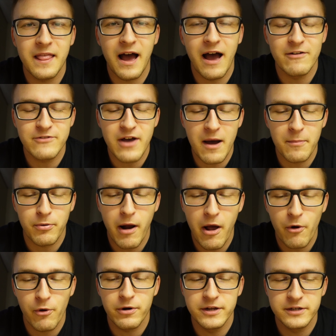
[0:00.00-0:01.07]
I've got
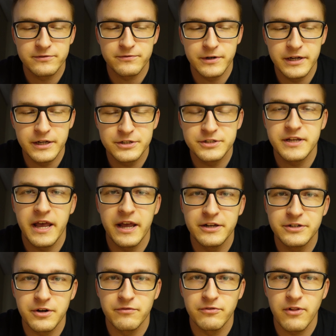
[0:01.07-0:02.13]
priorities for each
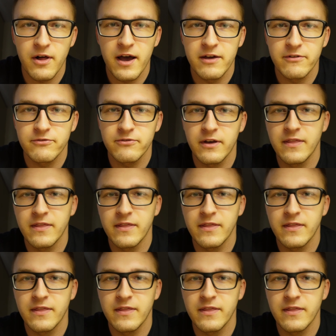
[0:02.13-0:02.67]
stage of life.